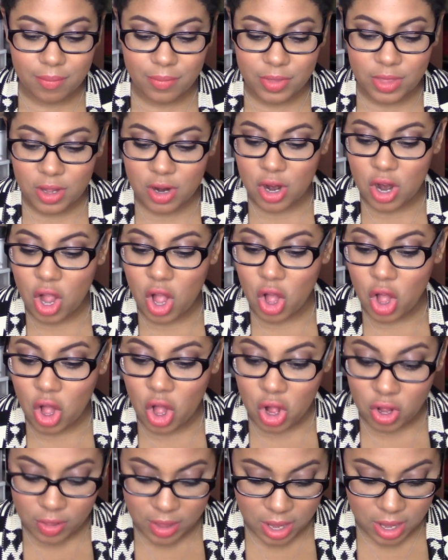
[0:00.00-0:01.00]
They're
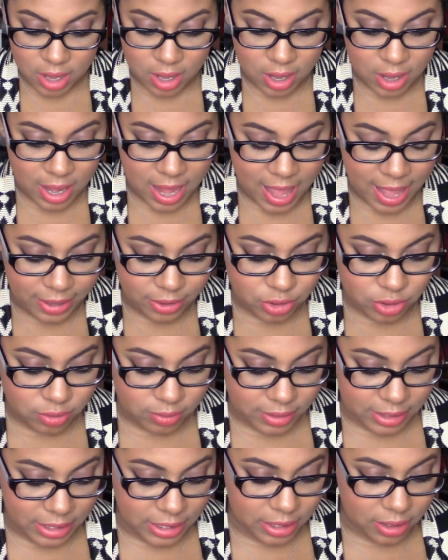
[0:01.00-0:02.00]
all
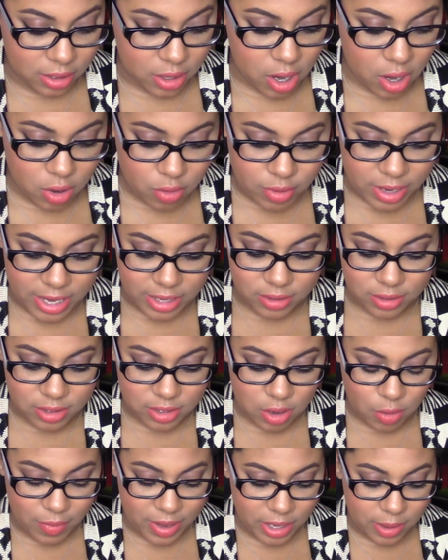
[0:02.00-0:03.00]
actually coded.
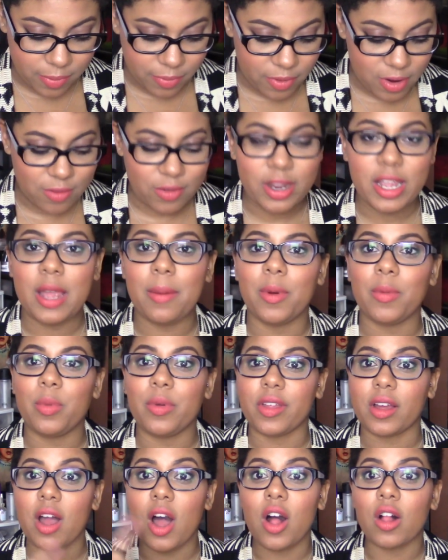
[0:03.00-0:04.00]
So, Makeup Forever came up
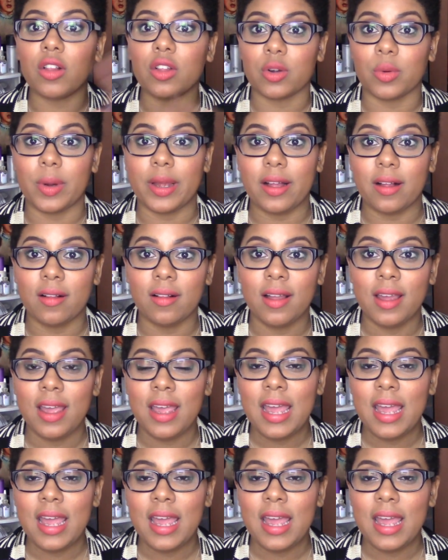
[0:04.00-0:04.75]
with a color wheel.